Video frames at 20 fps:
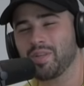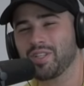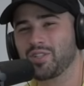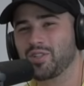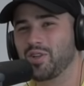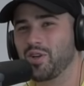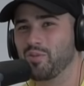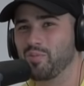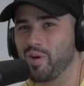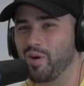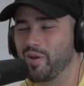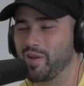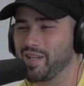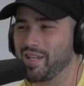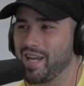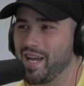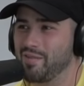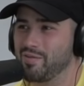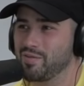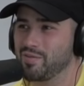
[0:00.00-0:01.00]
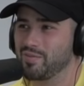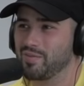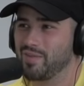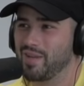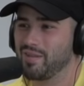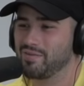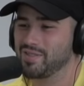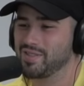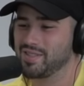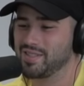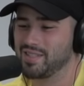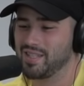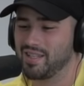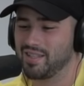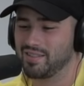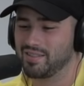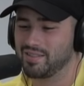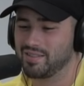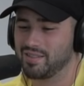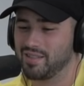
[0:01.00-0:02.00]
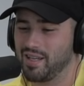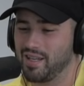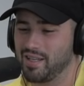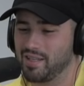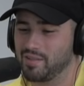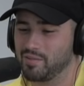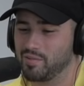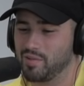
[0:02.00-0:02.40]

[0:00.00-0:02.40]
on the show, Barney. I haven't, haven't seen that guy in a